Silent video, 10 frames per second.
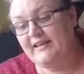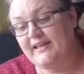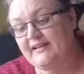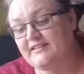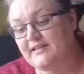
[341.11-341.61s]

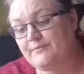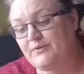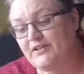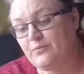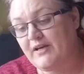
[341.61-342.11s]
In the end, he
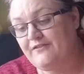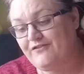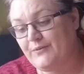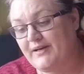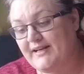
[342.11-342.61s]
stumbled his way
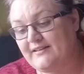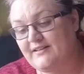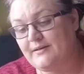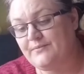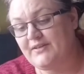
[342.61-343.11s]
through it
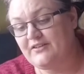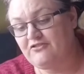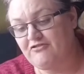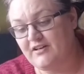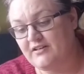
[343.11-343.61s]
as clumsy
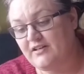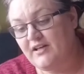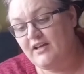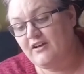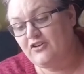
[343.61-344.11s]
as drunk,
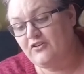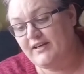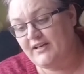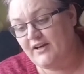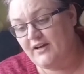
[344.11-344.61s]

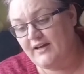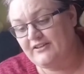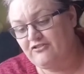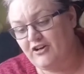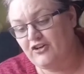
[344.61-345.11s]
knocking
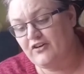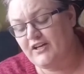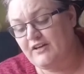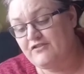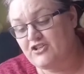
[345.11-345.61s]

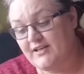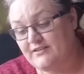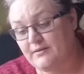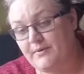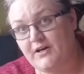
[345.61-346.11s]
over
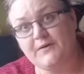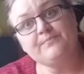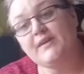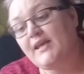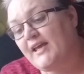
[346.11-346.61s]
chairs in a bar.
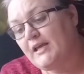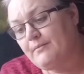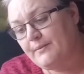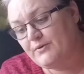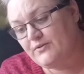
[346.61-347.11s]

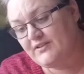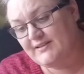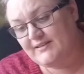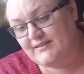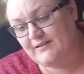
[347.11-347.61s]
He mumbled
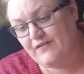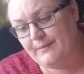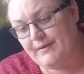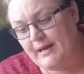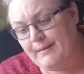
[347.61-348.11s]

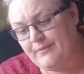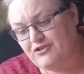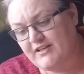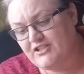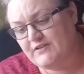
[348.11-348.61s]
something about how
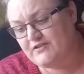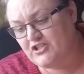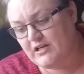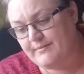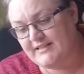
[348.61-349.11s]
people change over
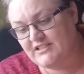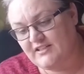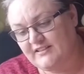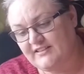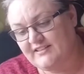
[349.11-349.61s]
time and
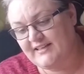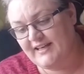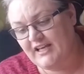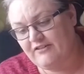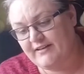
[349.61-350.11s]
started to say
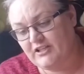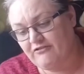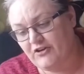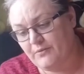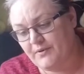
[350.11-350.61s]
that he and Grace
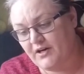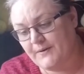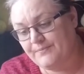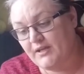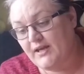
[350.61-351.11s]
had grown
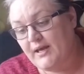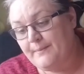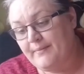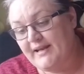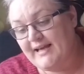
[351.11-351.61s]
apart,
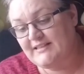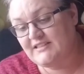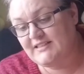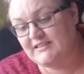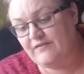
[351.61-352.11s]
but that he'd
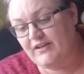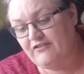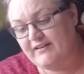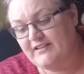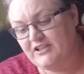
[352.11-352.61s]
seen something
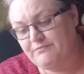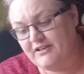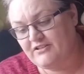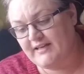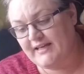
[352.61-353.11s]
in Grace's
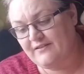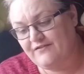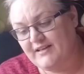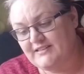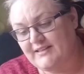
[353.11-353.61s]
expression and
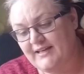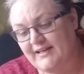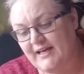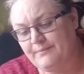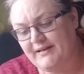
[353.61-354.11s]
confessed that
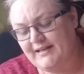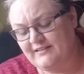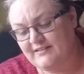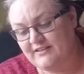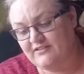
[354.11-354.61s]
it had been
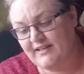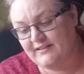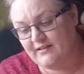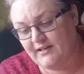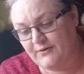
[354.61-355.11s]
his decision and
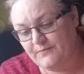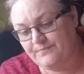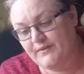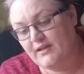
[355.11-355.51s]
his alone.